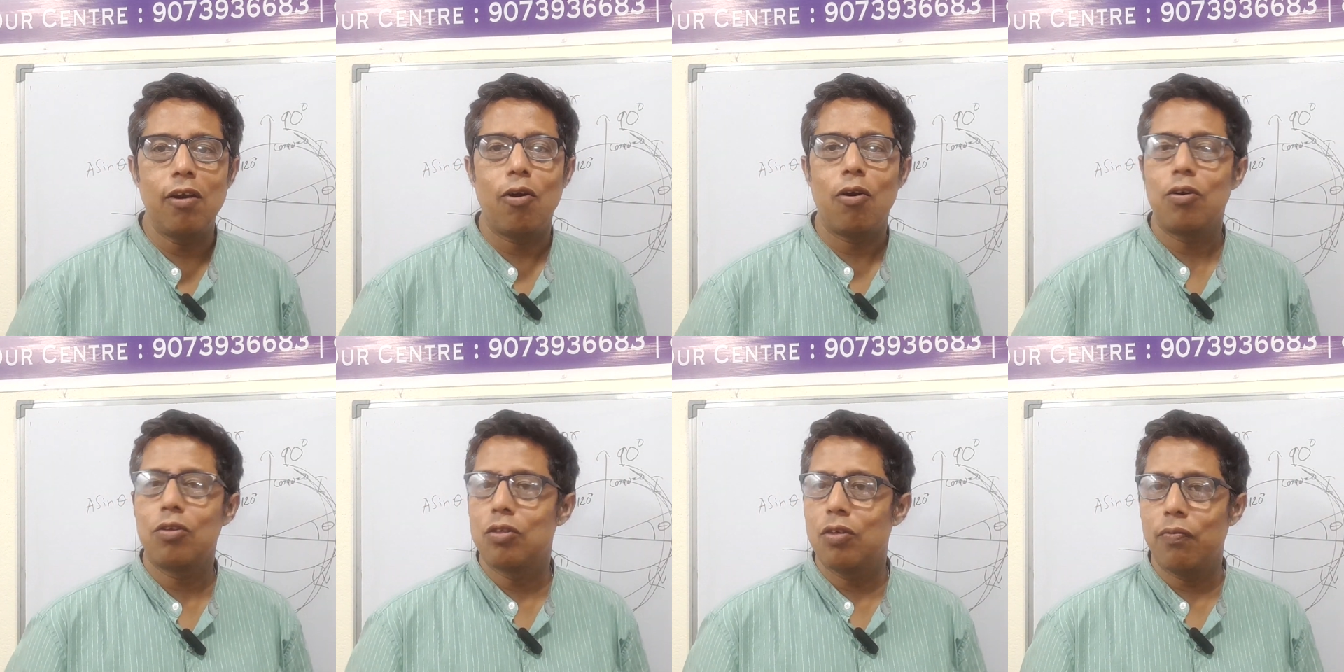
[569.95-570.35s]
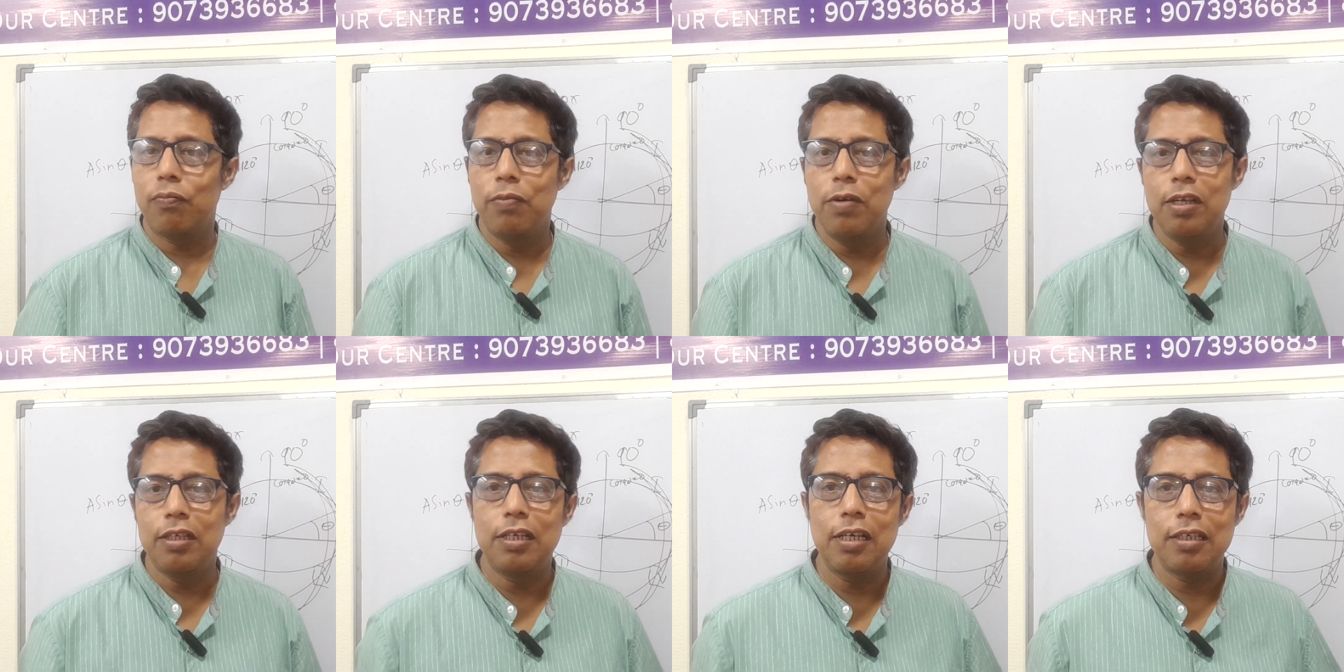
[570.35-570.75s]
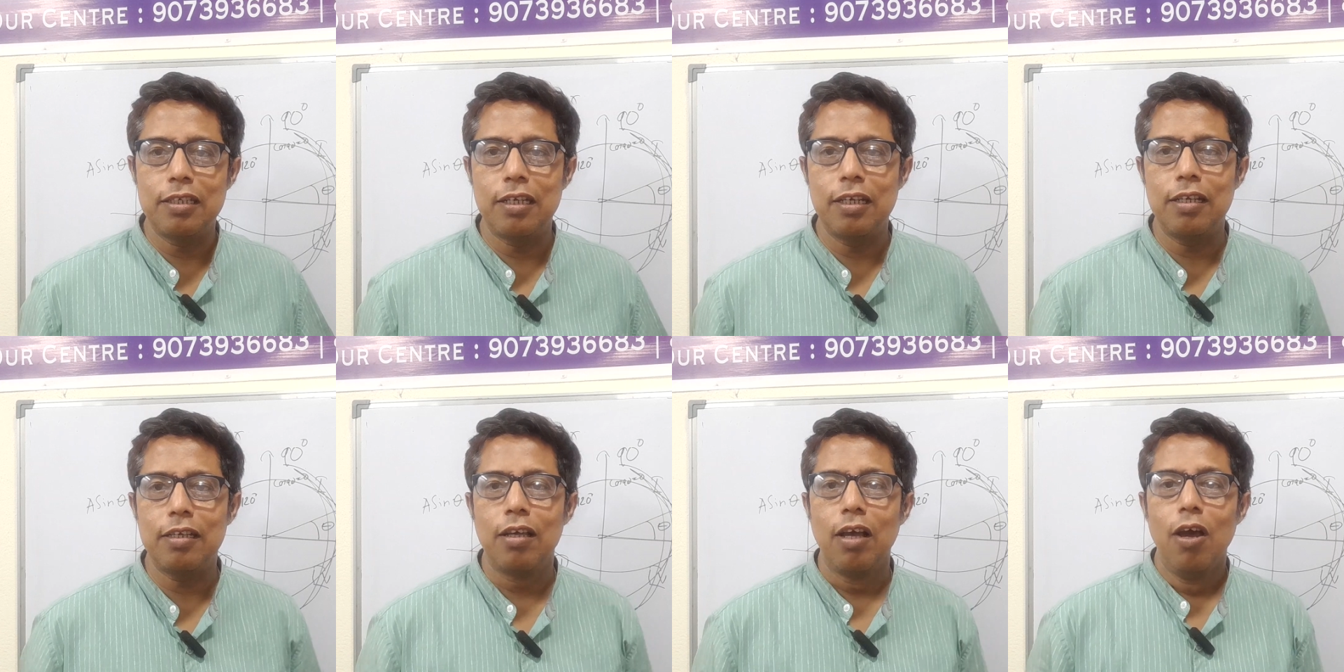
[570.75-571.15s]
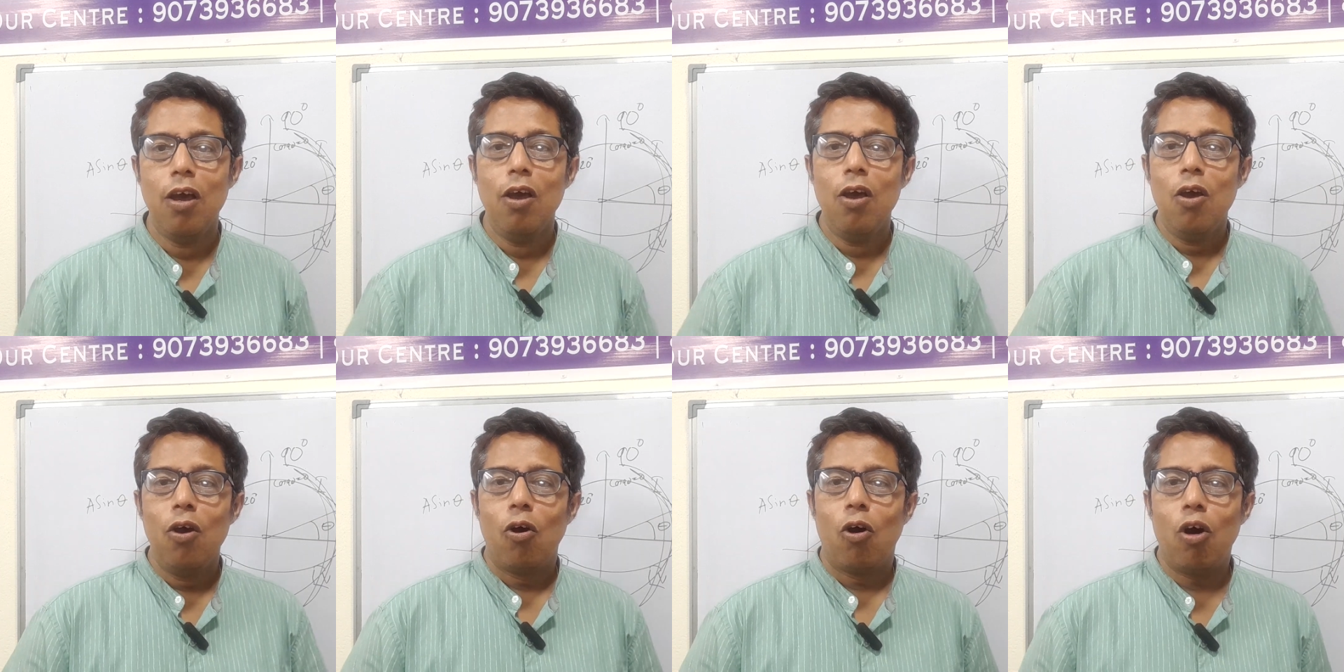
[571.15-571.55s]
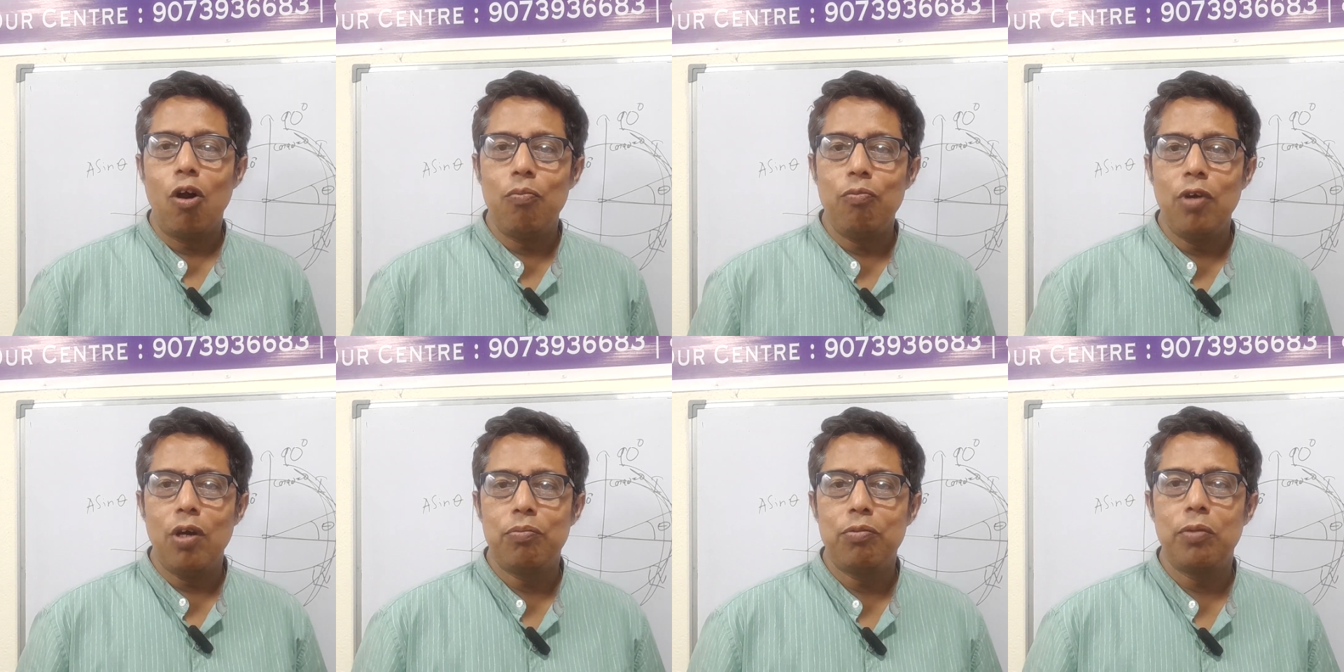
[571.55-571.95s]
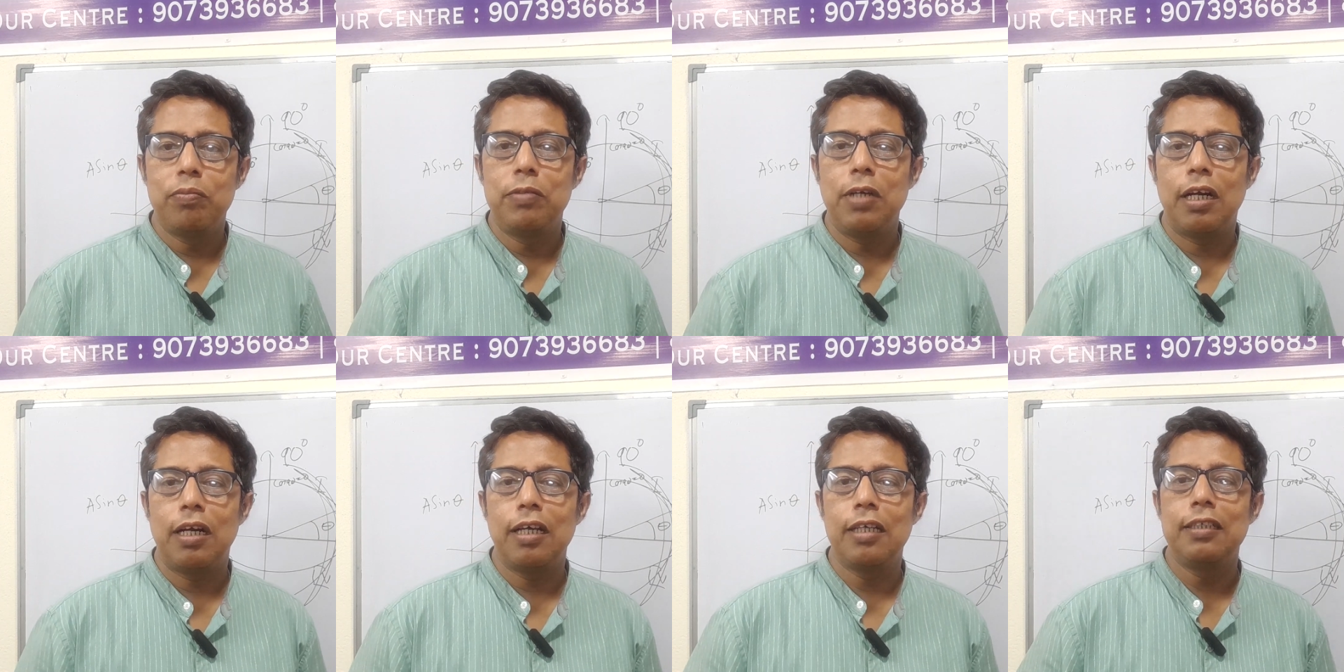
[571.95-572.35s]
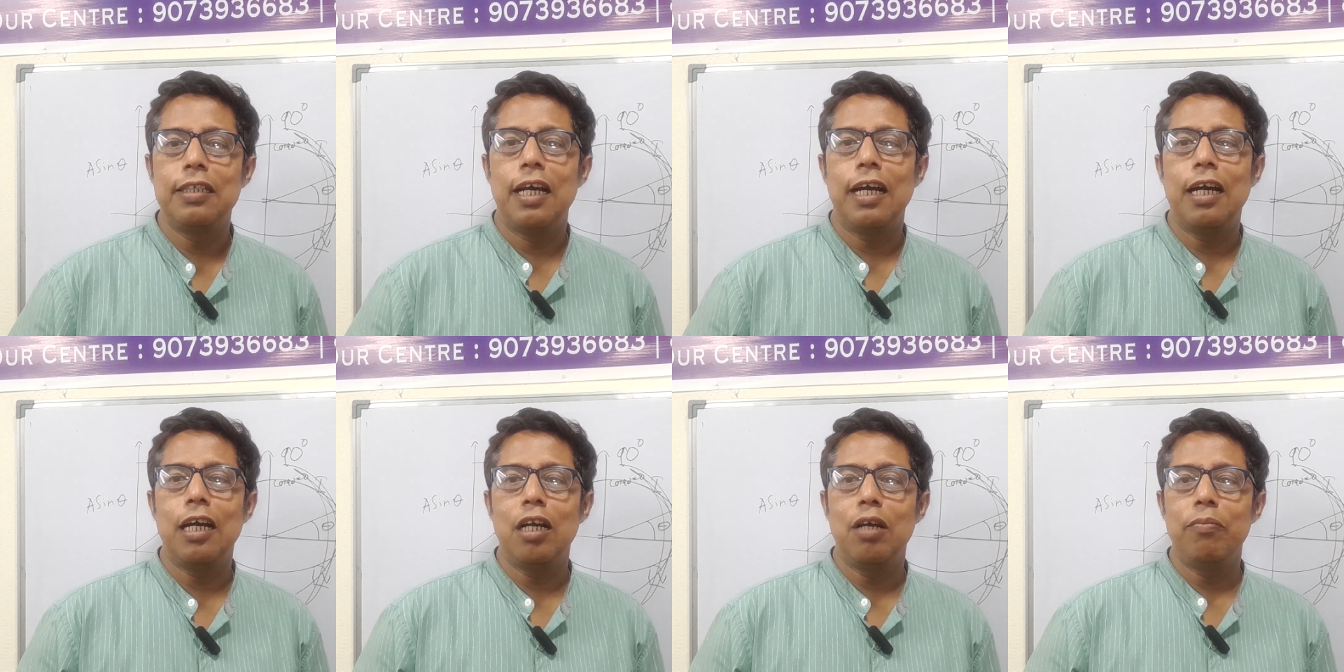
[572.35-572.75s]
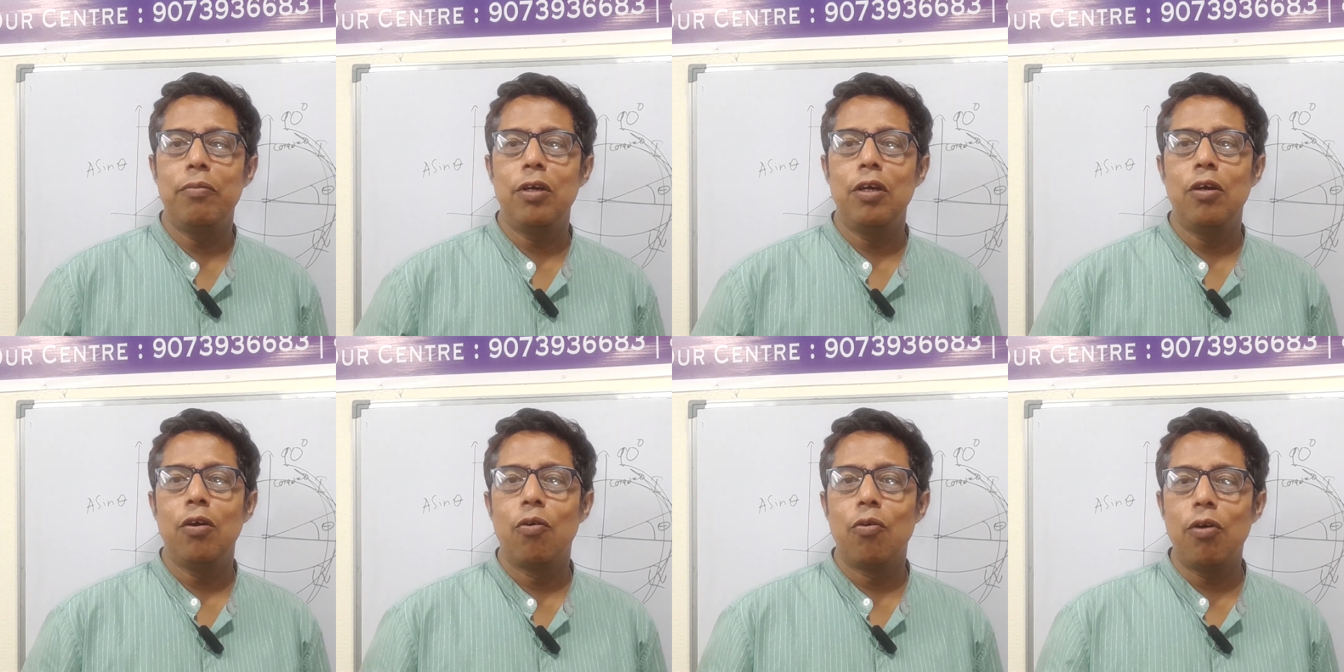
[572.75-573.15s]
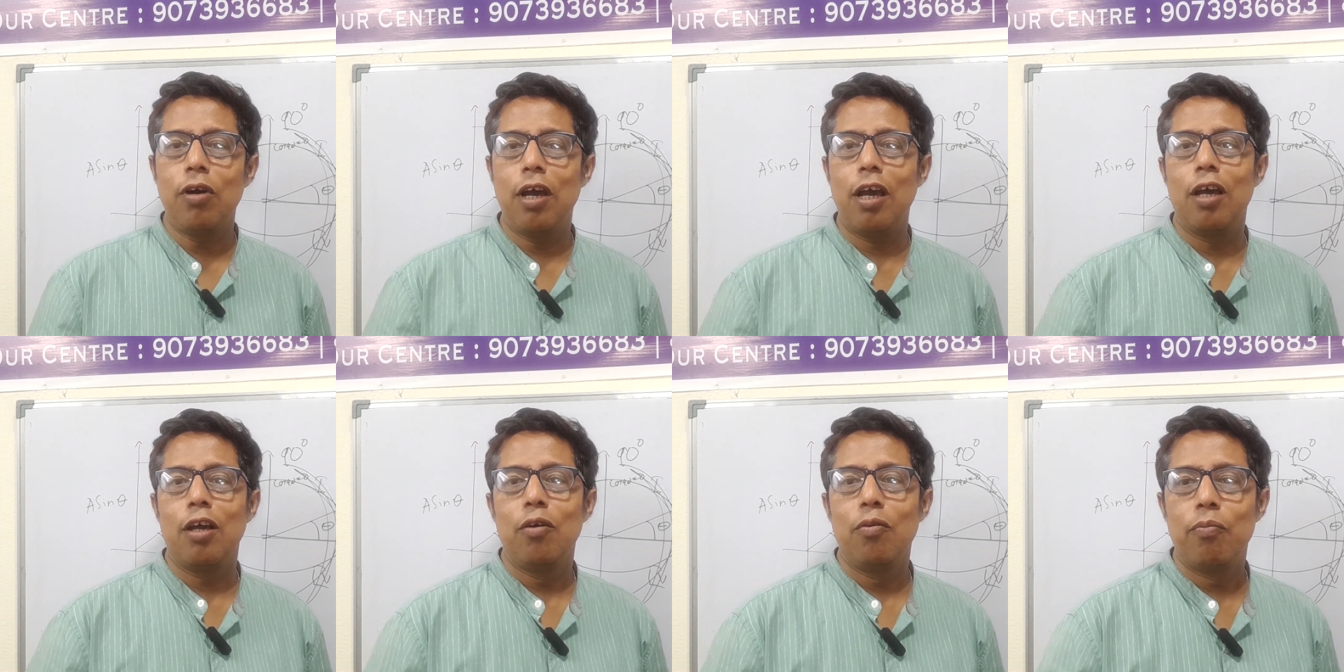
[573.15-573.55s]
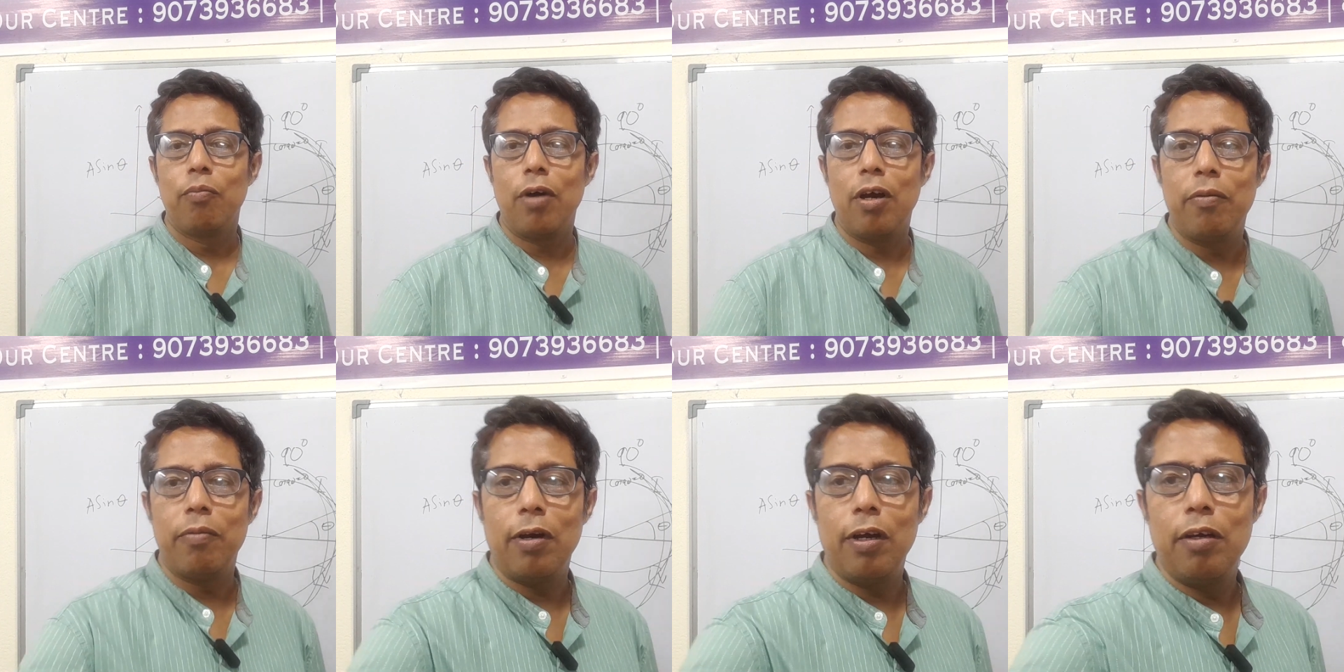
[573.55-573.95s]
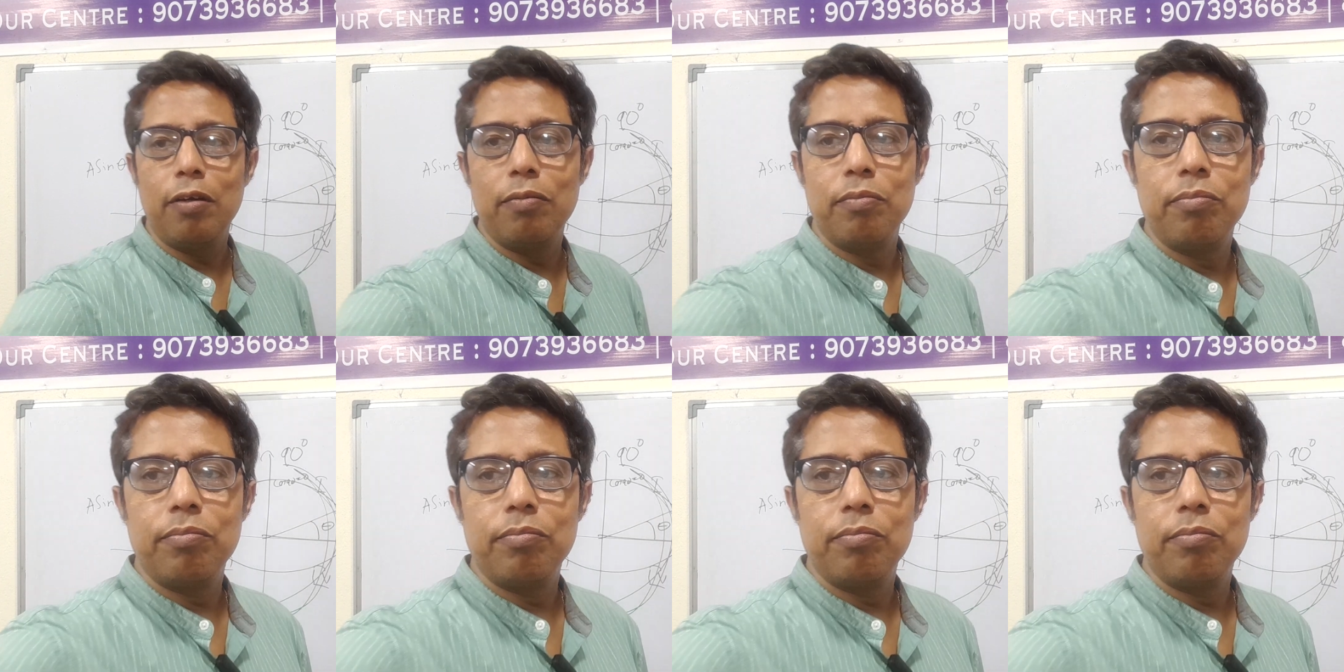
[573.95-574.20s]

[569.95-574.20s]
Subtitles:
Lots of free sessions on behalf of Chatterjee Academy. Okay, bye bye.